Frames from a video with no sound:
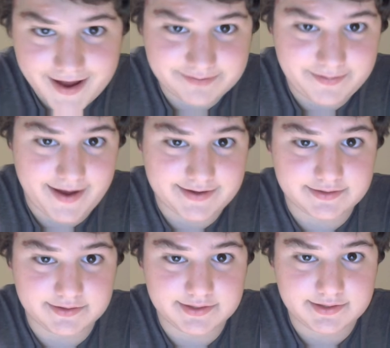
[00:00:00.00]

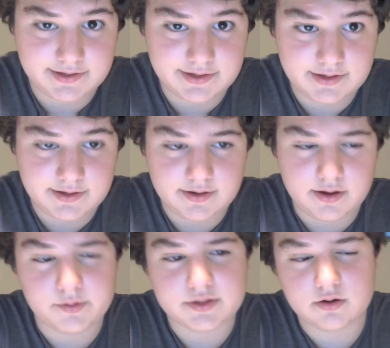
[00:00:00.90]
passes.
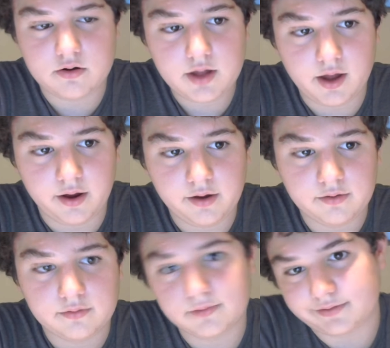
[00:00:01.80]
And we said, okay.
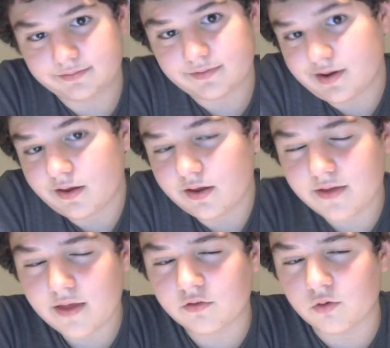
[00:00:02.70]
Like, yeah,
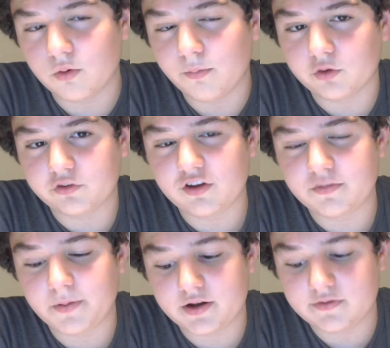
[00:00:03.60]
that's cool,
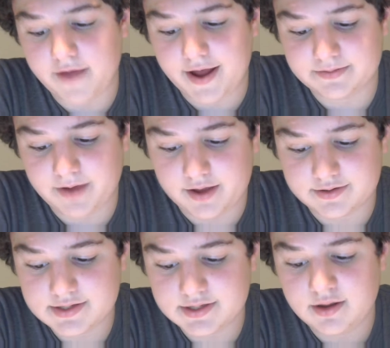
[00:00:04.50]
multi-experience fast
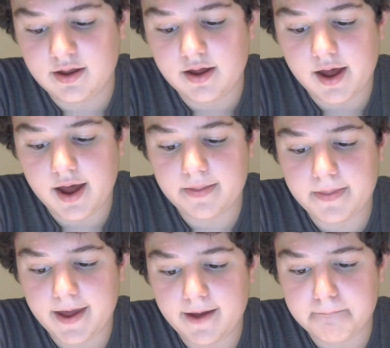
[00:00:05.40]
passes. And
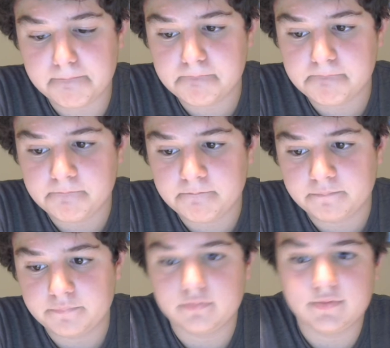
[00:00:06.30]
then,
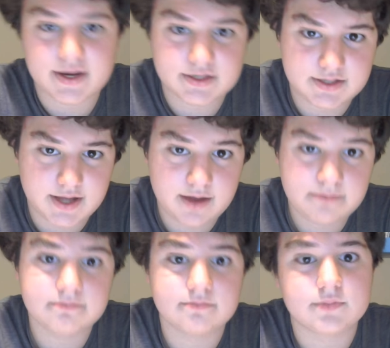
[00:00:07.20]
next day,
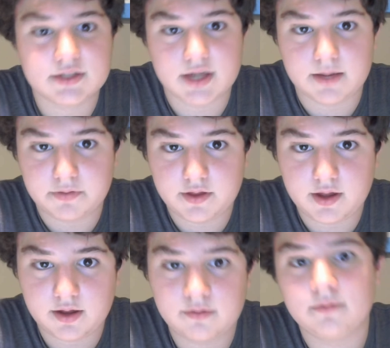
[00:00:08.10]
same
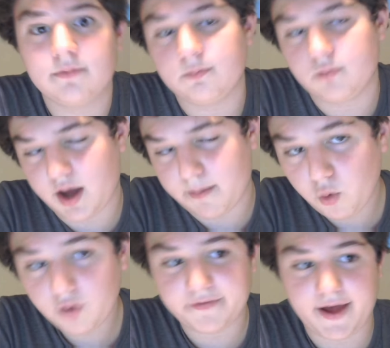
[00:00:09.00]
thing. We got
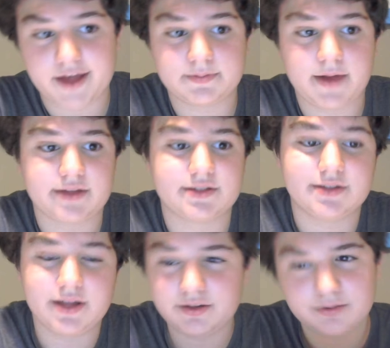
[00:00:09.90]
more fast passes.
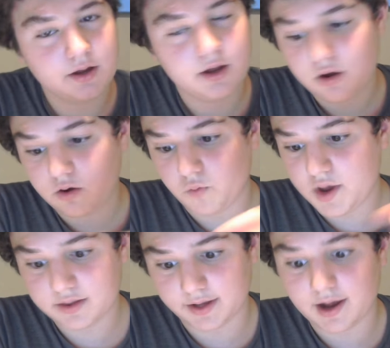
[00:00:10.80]
Then, we
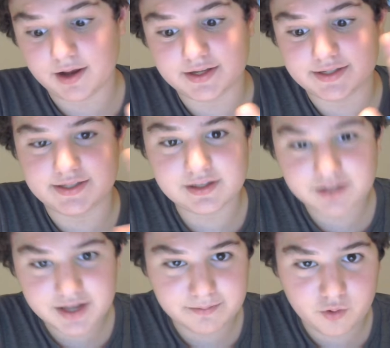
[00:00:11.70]
had like a
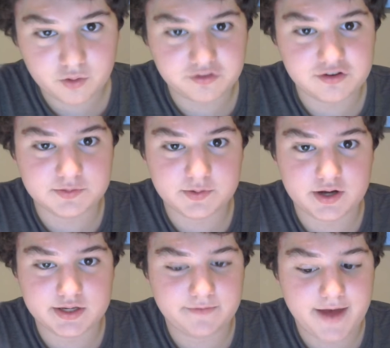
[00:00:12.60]
gazillion
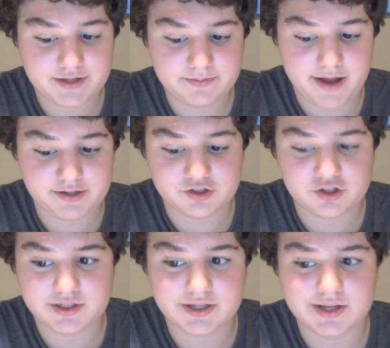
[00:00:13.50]
multi-experience fast passes
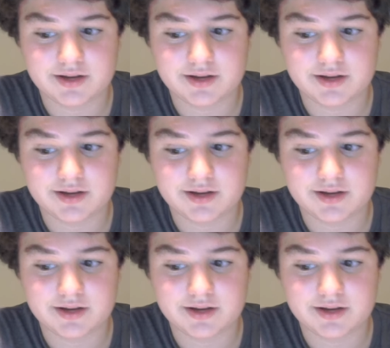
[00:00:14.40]
just because they